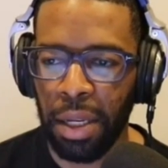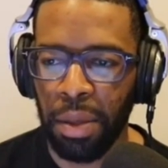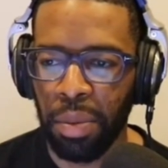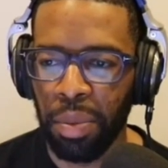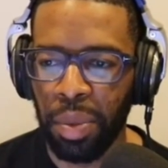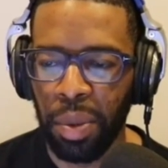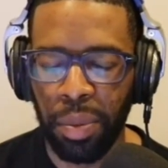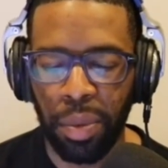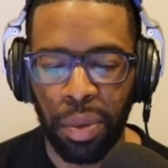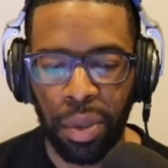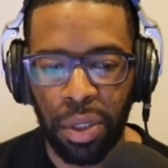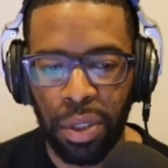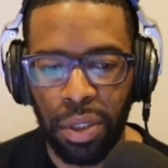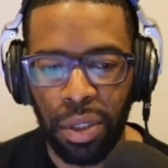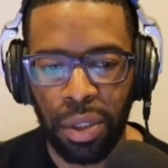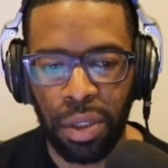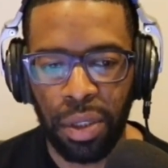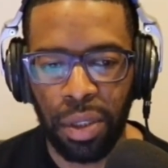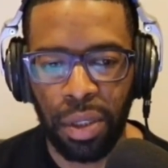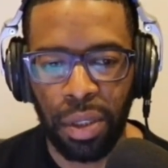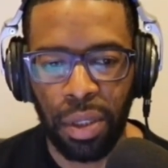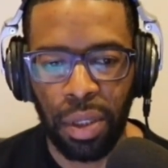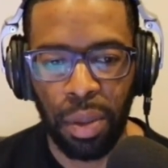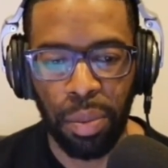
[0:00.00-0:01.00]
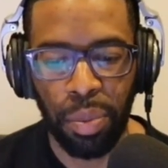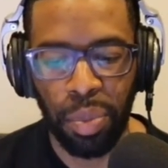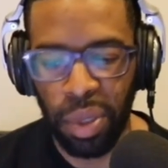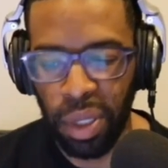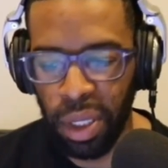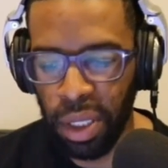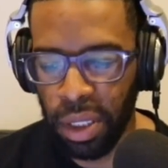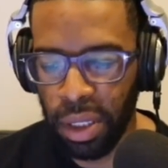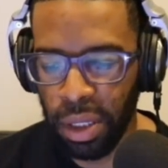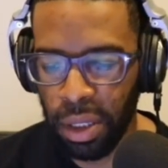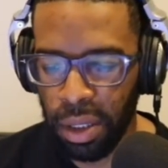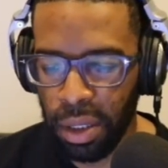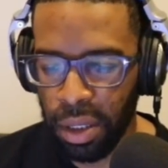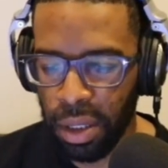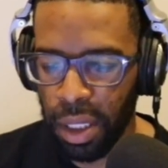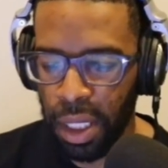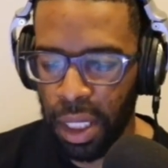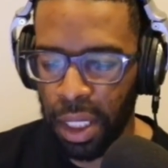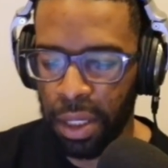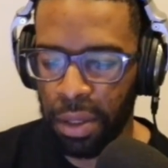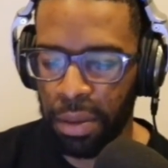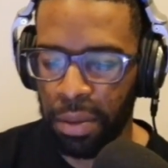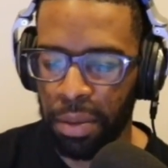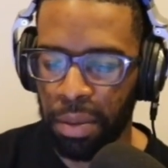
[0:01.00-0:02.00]
a special class and to
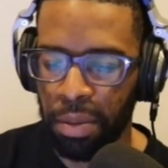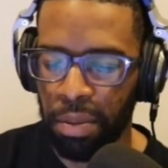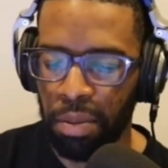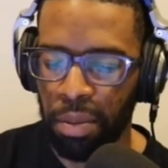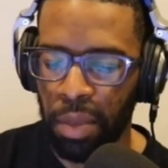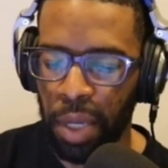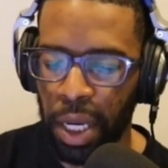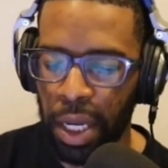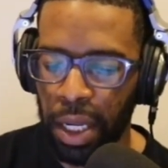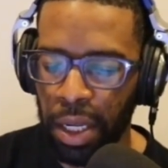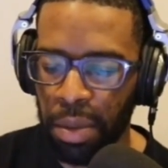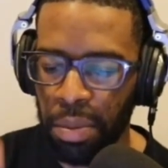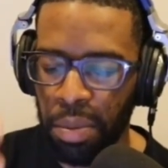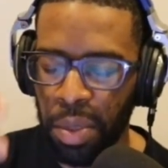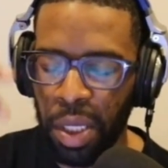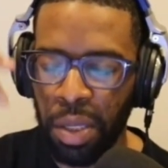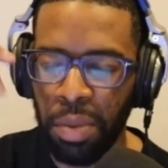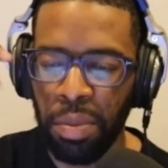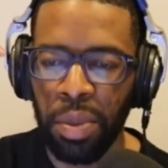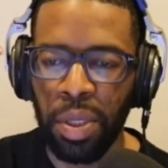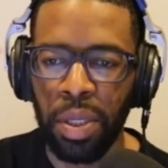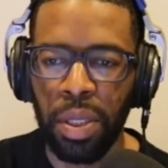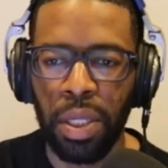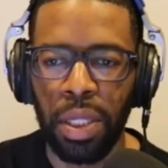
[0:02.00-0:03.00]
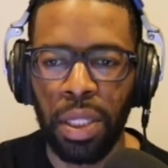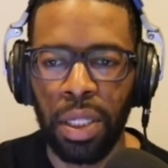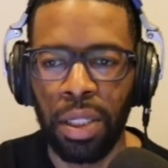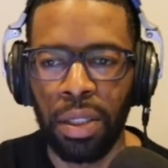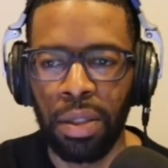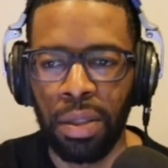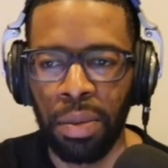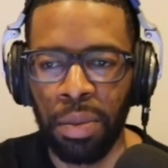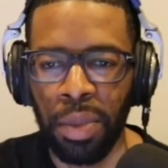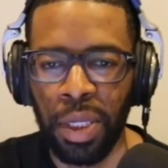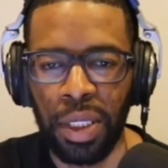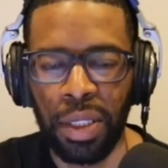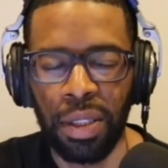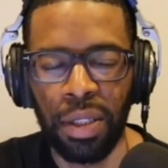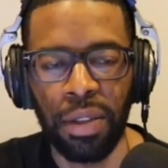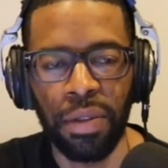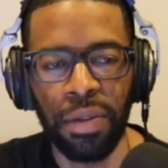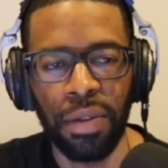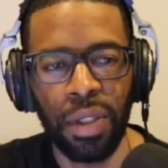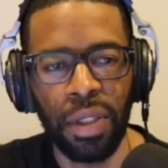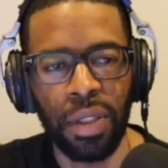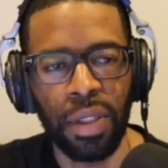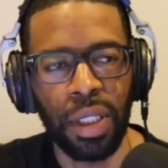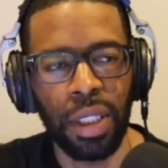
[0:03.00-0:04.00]
help me to learn to read.
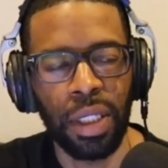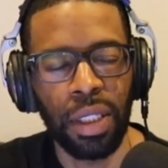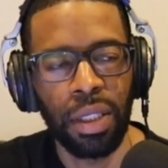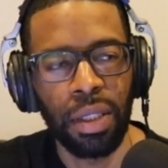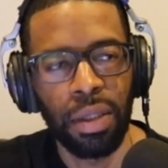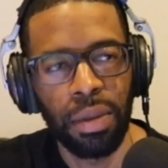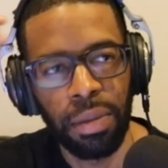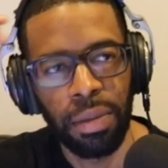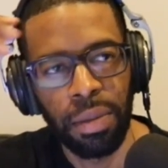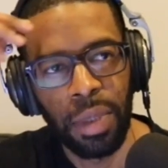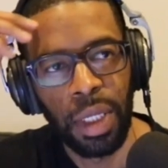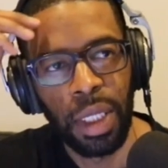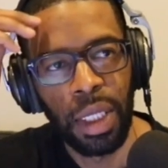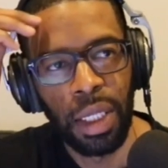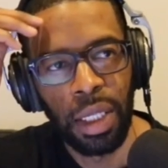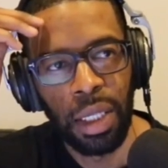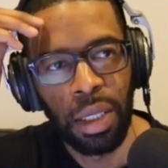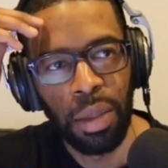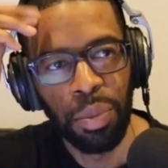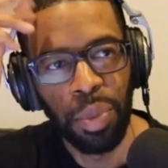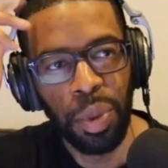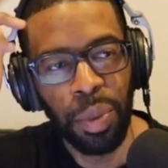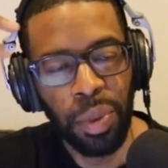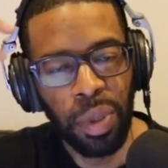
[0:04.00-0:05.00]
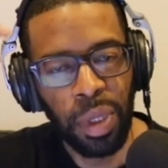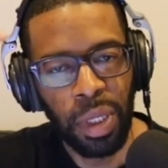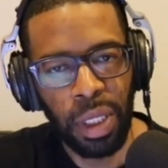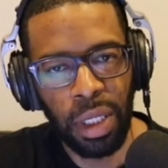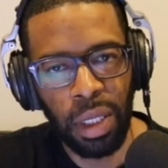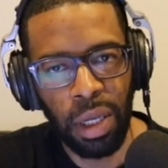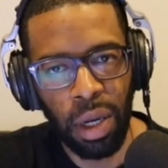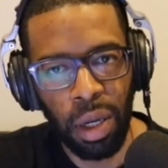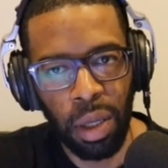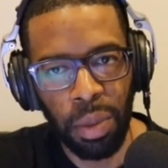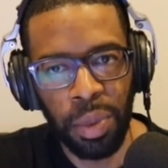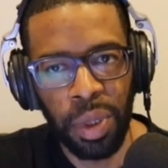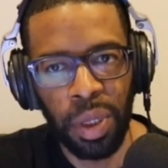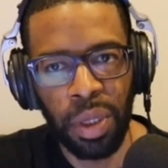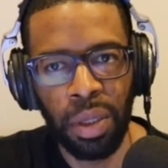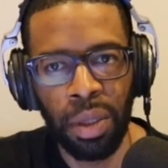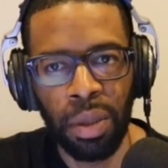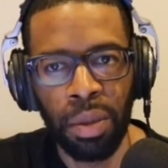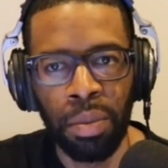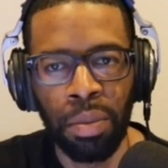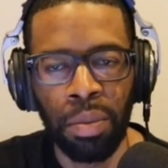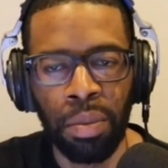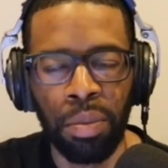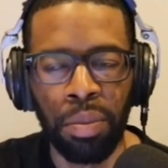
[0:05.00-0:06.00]
And with that class,
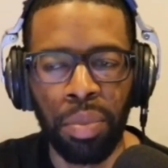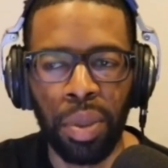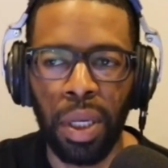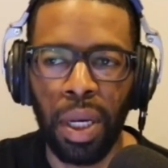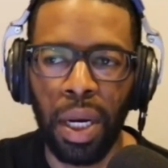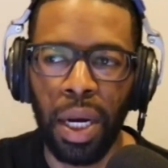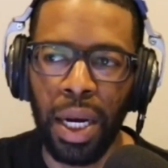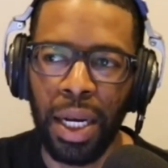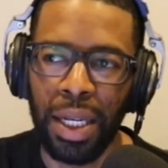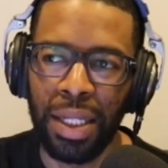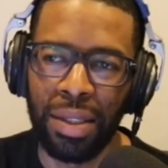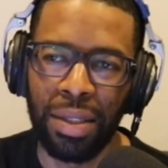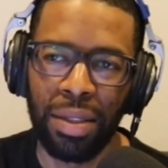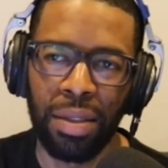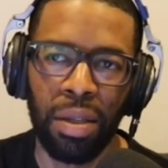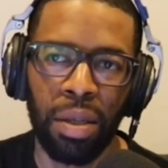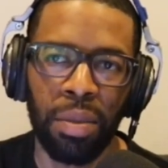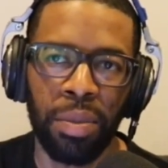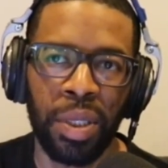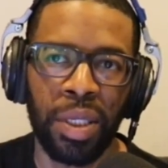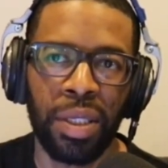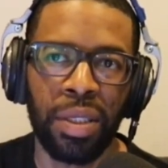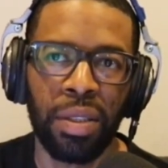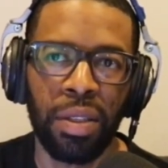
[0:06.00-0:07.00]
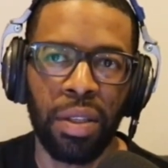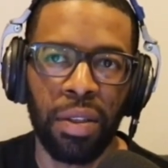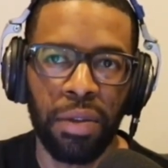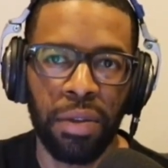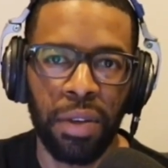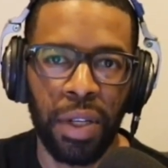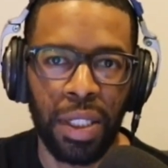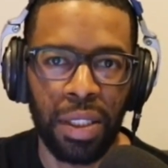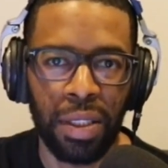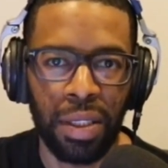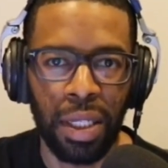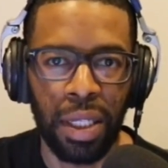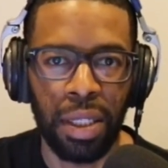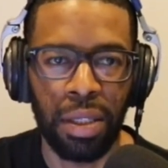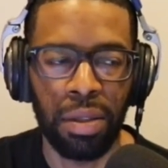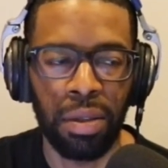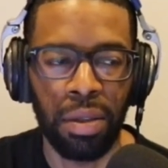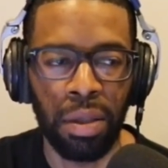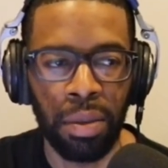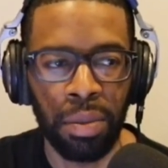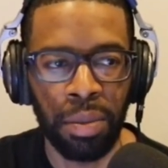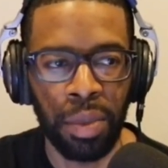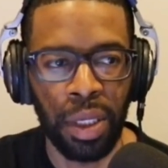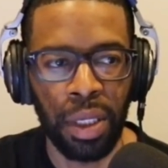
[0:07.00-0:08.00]
it's like it was hard for me to
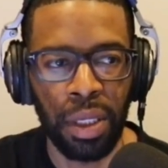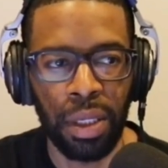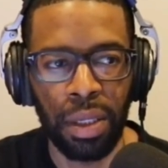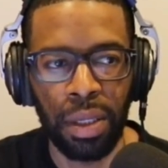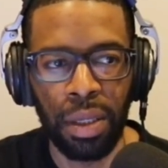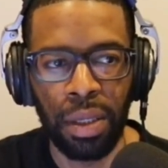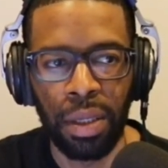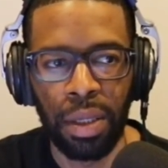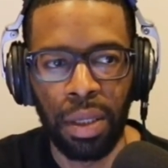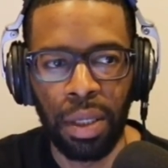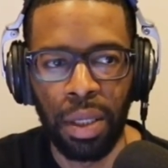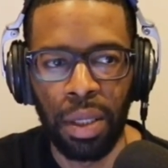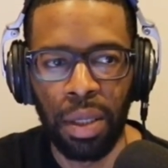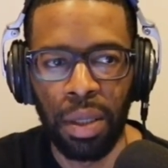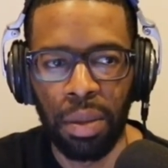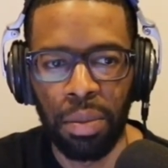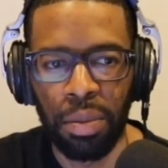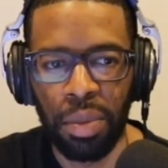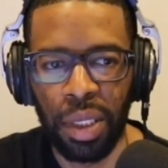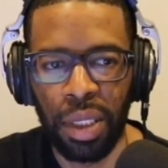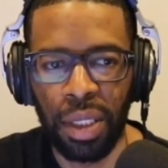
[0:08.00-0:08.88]
learn to read,